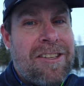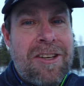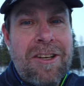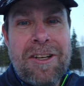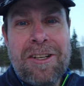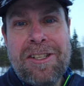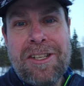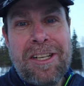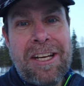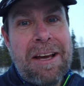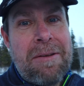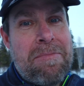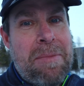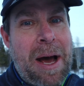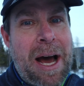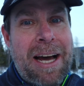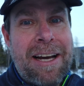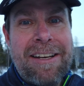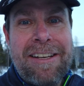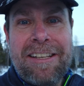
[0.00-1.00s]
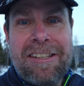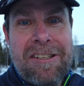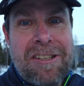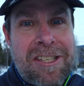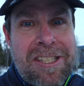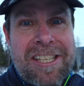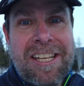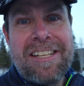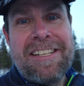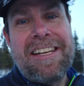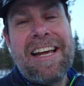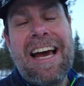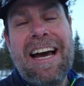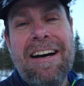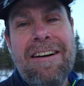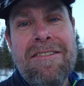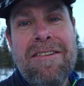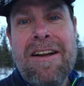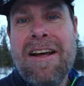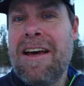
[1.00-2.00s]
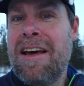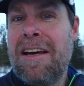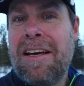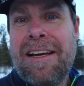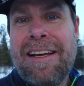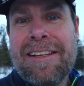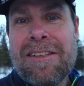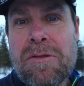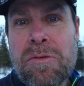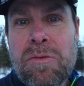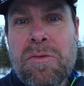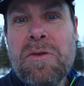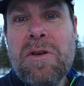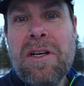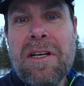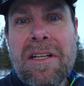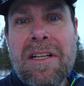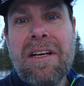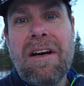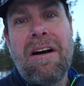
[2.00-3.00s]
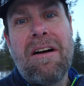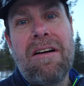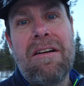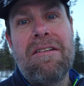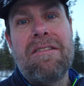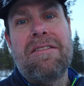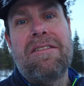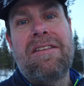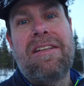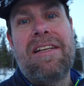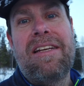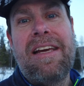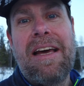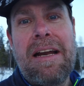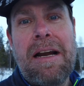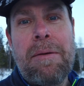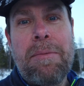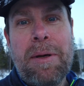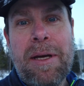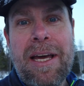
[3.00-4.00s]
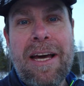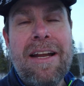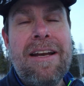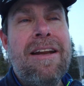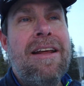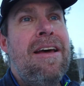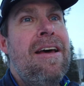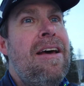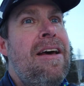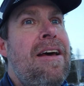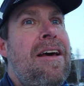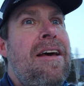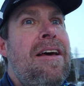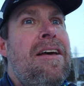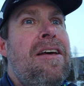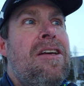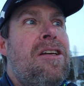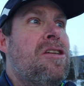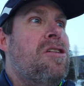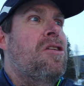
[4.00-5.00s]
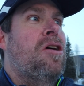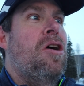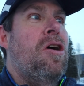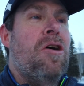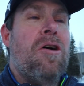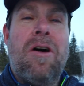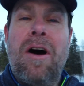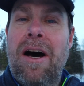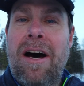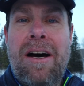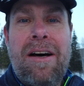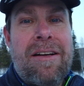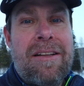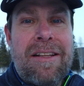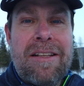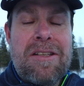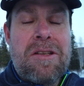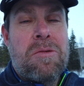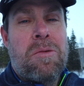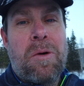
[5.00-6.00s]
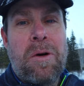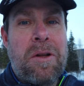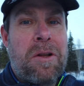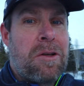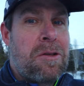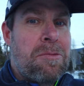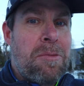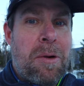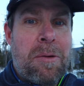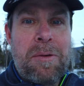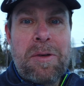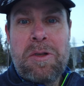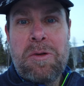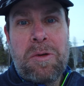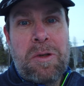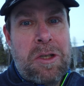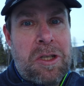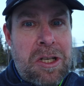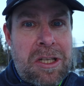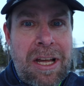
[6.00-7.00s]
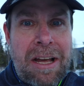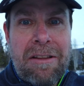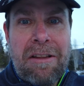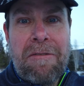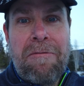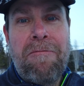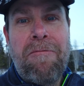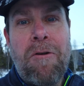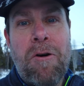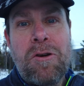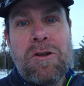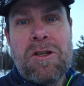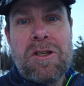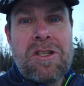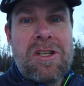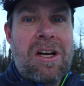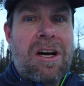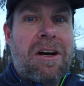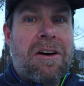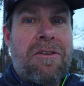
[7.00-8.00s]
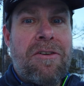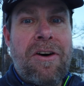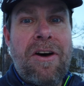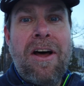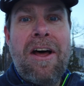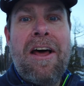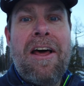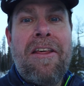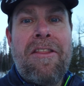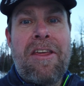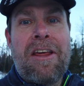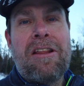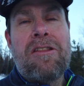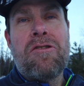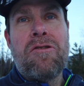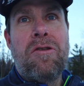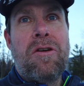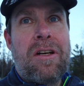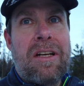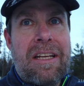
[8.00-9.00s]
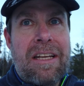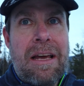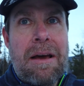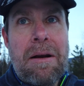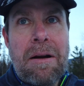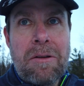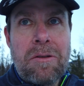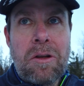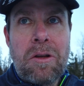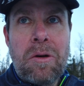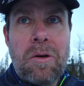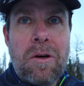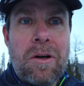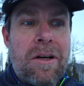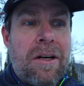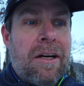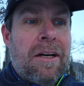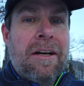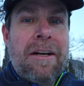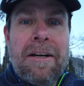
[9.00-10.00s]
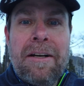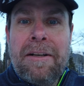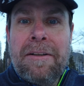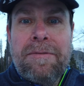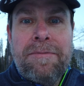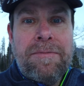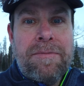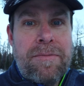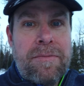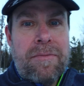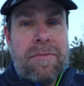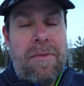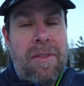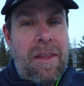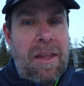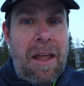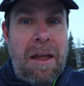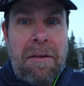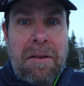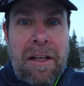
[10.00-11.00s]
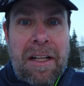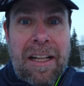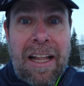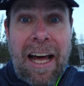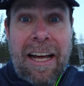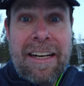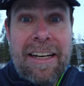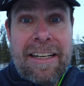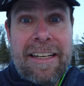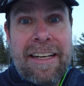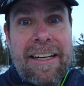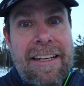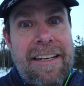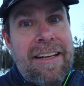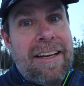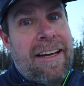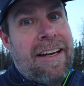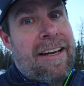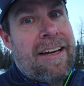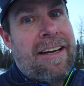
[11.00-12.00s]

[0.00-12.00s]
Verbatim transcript: as soon as you get back and you sit down, it's really hard to get up again. So uh, this is one of those moments where you just have to force yourself, think through it, and get out the door. I'm glad I did.